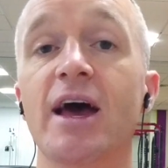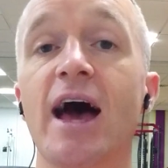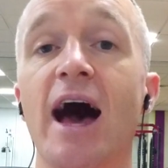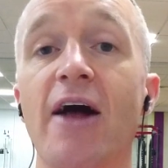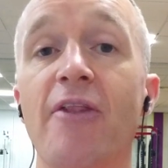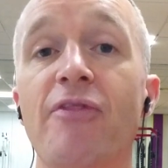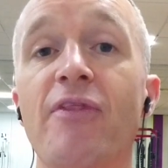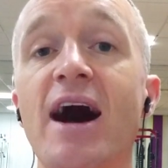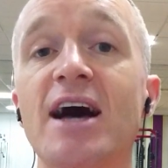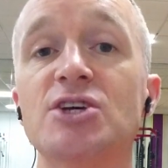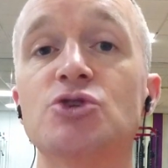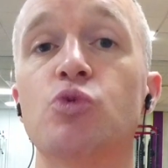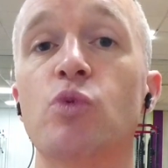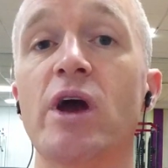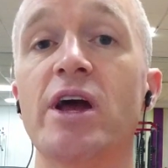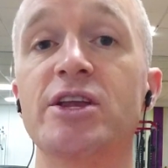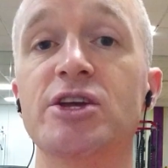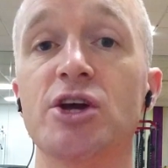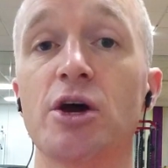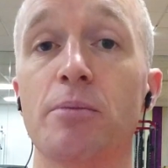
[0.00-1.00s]
And that's
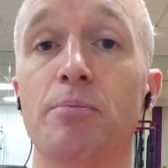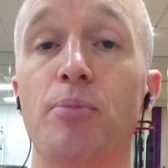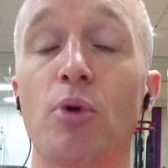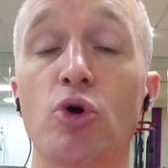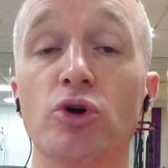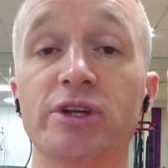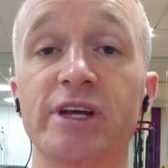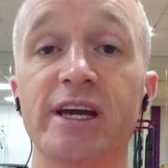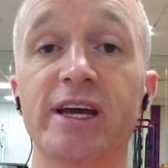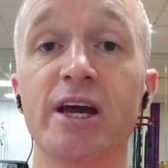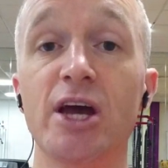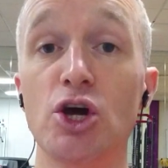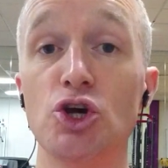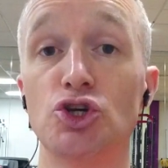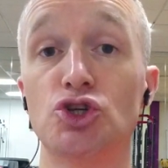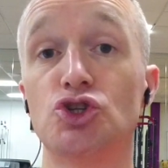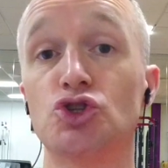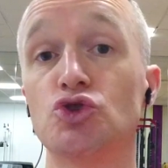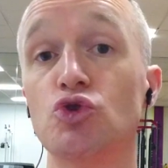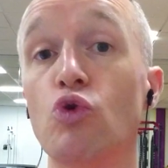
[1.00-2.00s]
when your body
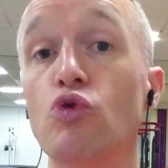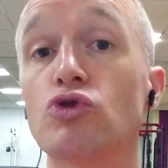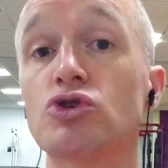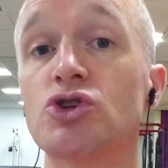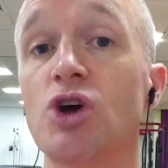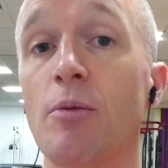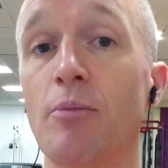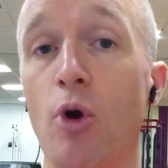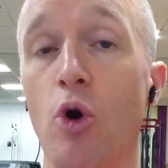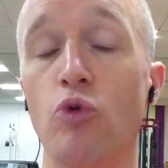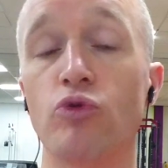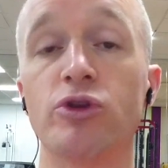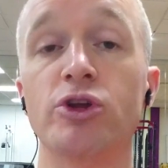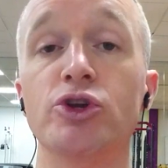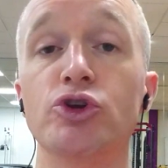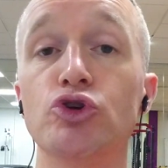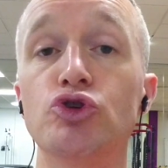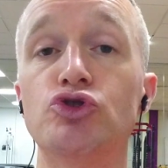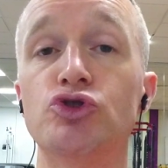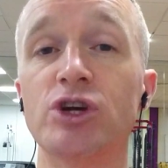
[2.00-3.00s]
soaks up all the
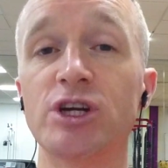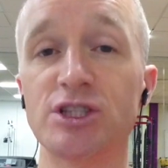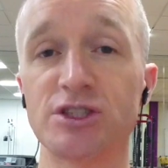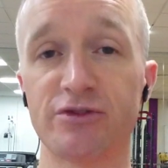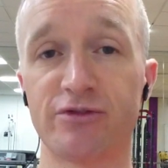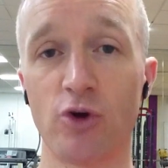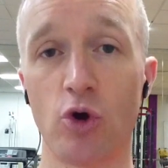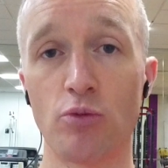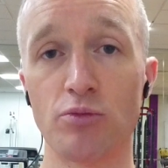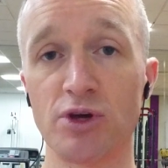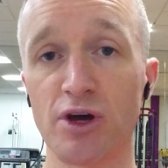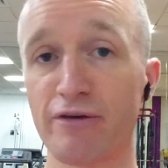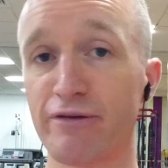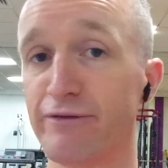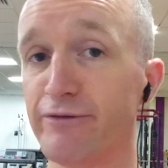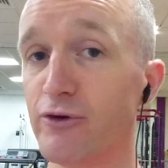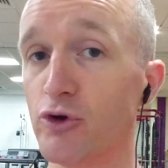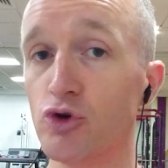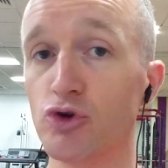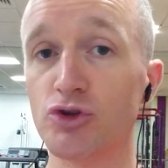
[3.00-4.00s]
nutrients from your
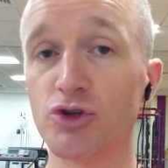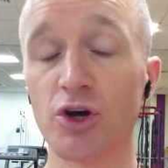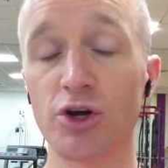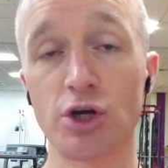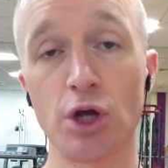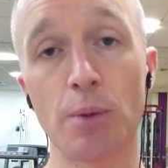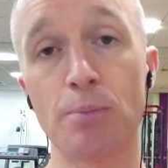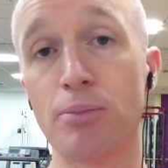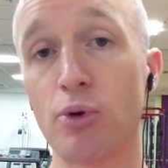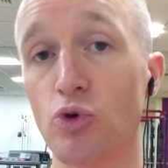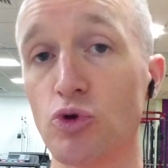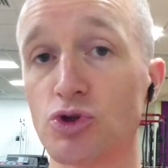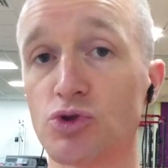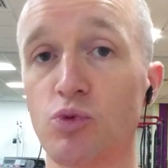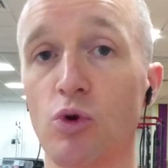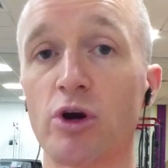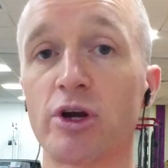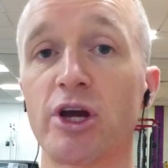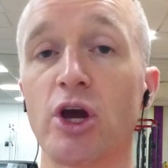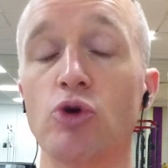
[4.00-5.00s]
food or your
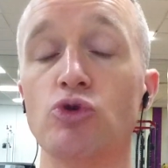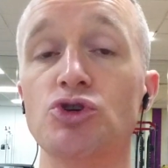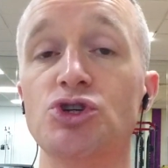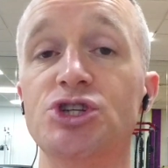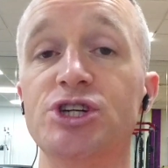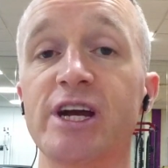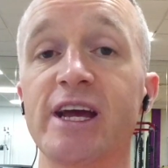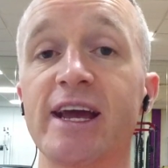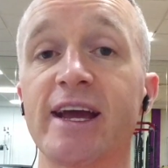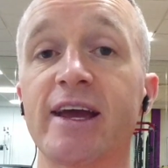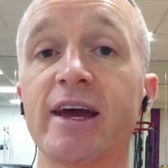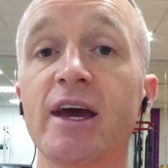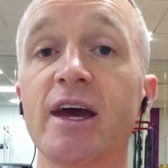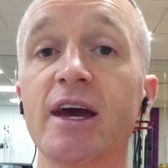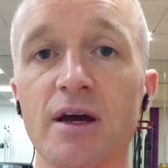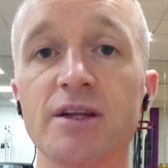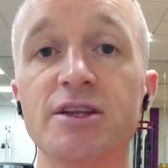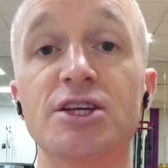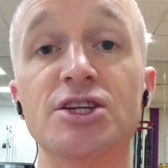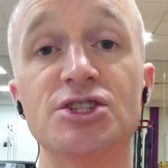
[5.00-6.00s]
post-workout shake
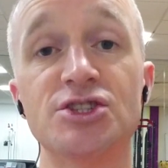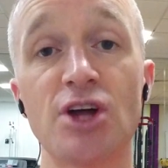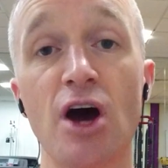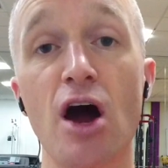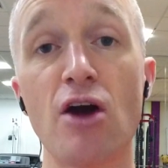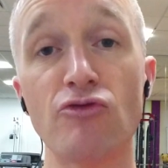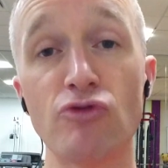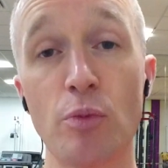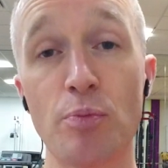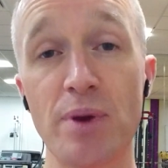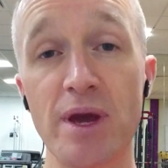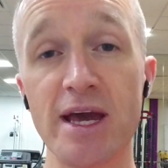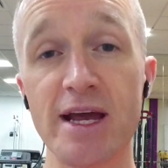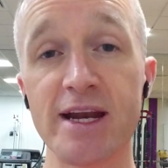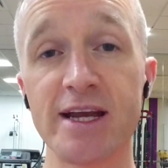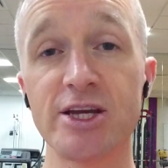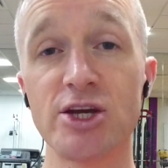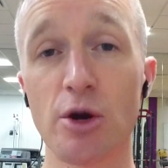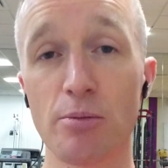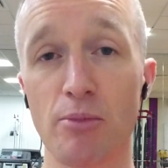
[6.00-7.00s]
to start
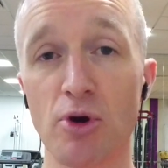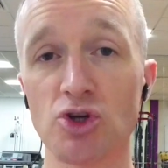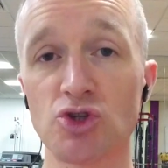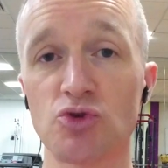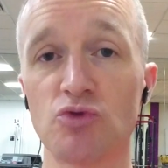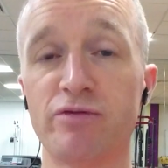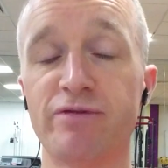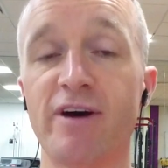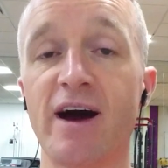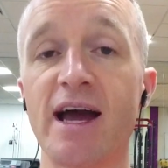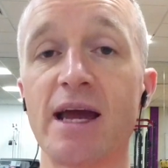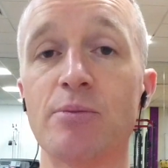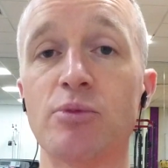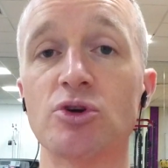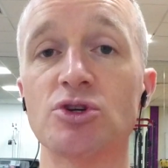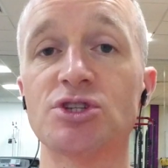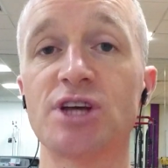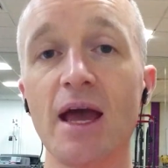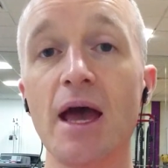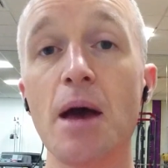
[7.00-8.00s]
repairing your muscle
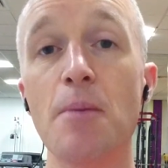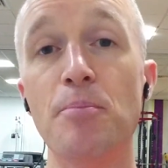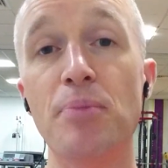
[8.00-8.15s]
fibers.